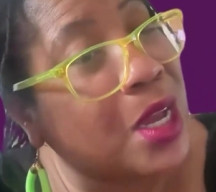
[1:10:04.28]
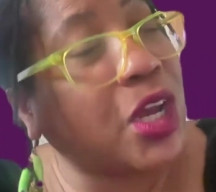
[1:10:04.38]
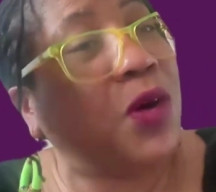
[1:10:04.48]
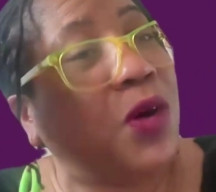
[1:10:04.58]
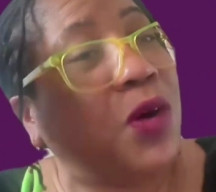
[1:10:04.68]

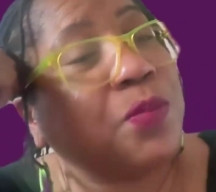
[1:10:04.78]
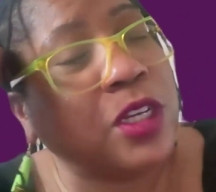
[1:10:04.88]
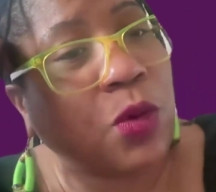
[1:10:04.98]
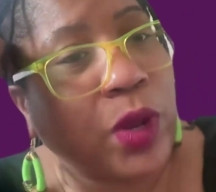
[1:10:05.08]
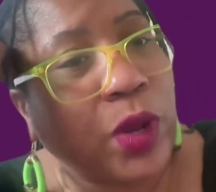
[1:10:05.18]
So,
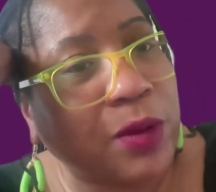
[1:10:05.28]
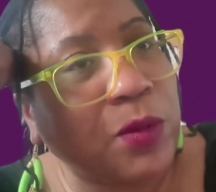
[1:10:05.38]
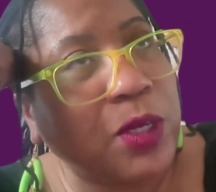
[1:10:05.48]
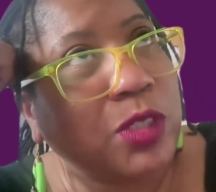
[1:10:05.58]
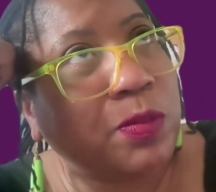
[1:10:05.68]
you know, what can
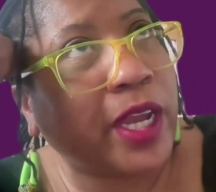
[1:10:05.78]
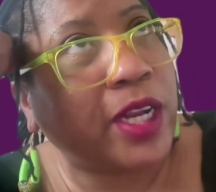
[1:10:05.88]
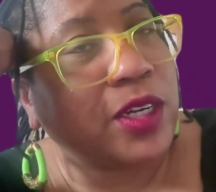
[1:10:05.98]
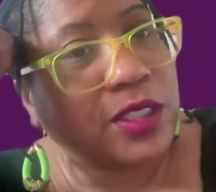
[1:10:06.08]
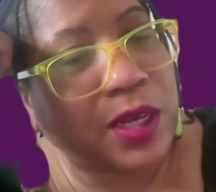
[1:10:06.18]
we do as
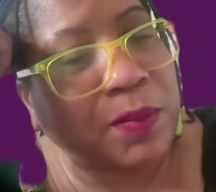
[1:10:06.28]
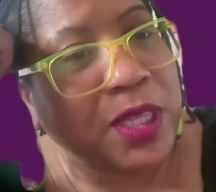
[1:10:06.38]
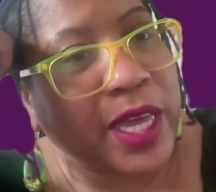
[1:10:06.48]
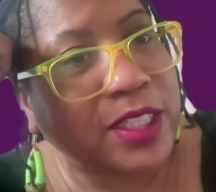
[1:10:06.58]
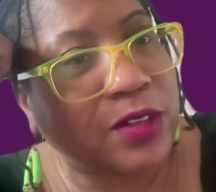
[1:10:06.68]
planners? I
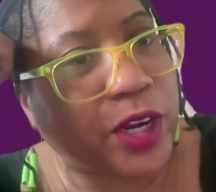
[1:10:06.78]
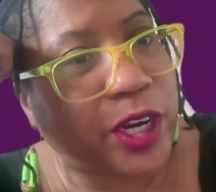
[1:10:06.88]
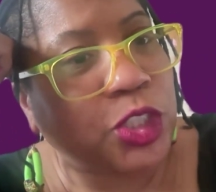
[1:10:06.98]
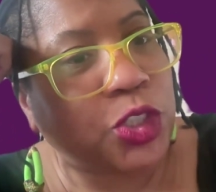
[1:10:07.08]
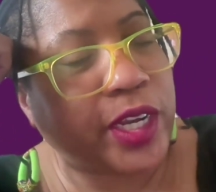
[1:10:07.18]
mean, that's a
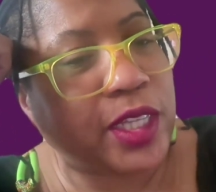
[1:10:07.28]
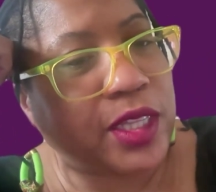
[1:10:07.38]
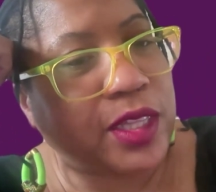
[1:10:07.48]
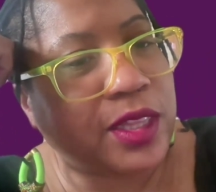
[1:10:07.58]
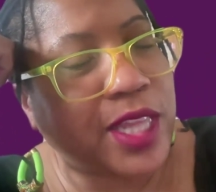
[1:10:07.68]
very
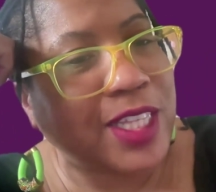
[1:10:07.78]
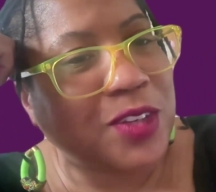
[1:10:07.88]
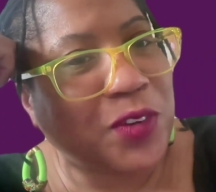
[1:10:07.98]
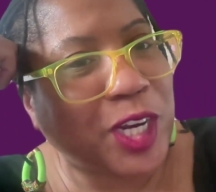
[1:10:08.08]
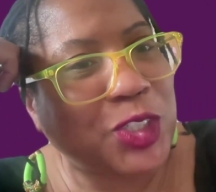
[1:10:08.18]
tricky
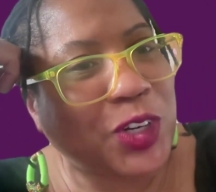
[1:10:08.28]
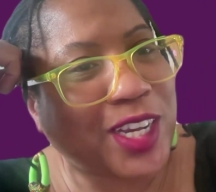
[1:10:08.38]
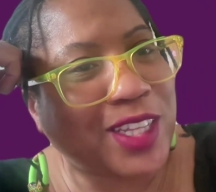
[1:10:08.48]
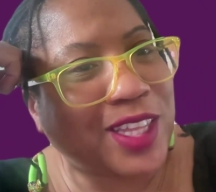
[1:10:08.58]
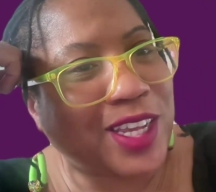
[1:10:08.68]

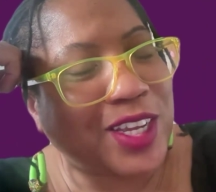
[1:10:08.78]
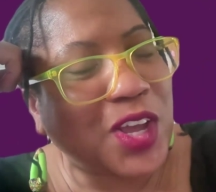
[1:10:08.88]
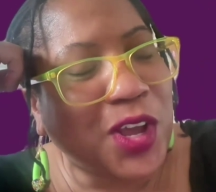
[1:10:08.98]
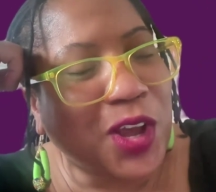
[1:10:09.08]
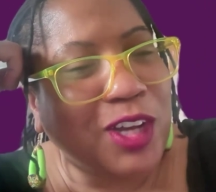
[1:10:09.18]

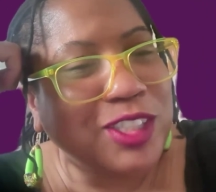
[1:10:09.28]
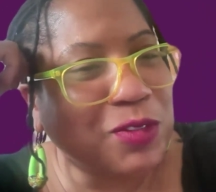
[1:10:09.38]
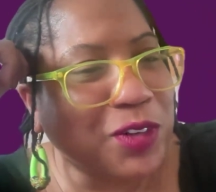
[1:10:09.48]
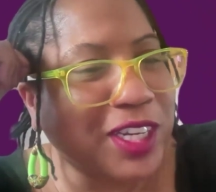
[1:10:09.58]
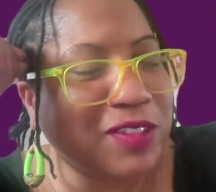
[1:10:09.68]
thing.
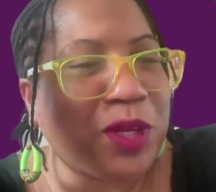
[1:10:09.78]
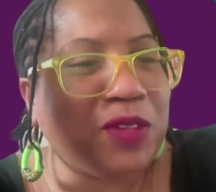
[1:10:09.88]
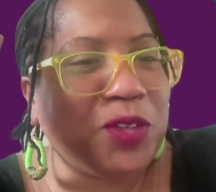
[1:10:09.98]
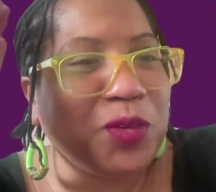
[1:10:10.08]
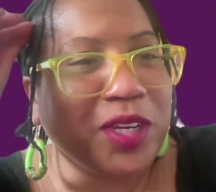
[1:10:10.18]
Also, forgive
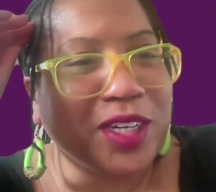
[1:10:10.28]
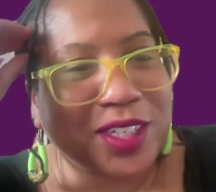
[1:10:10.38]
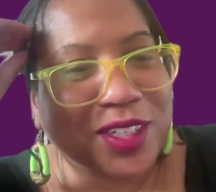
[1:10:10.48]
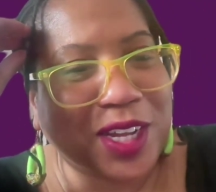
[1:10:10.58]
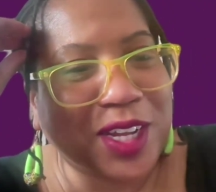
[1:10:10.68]
me if you
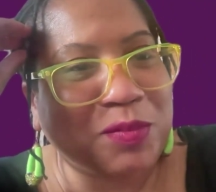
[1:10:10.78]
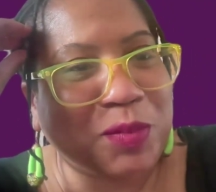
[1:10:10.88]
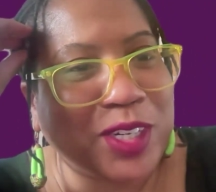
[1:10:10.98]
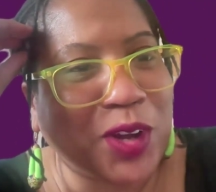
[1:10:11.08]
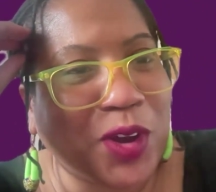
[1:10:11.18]
hear
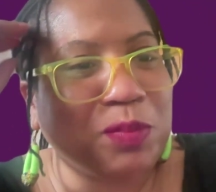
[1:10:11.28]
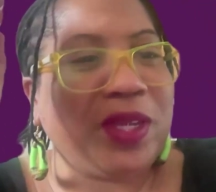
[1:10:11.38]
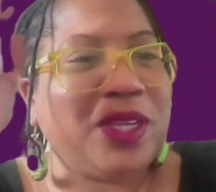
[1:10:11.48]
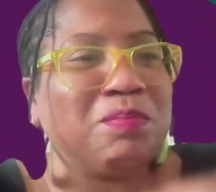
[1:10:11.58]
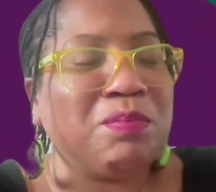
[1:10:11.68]
my dog
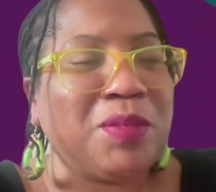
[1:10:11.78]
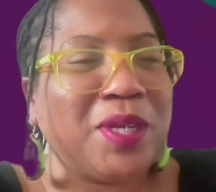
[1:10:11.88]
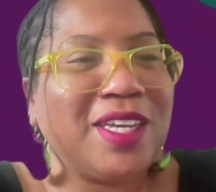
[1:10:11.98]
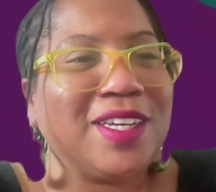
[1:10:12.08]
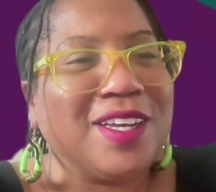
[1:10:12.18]

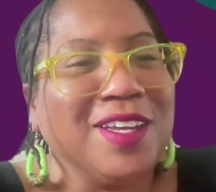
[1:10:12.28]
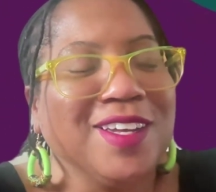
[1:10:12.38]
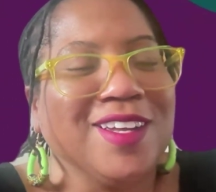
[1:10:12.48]
pig.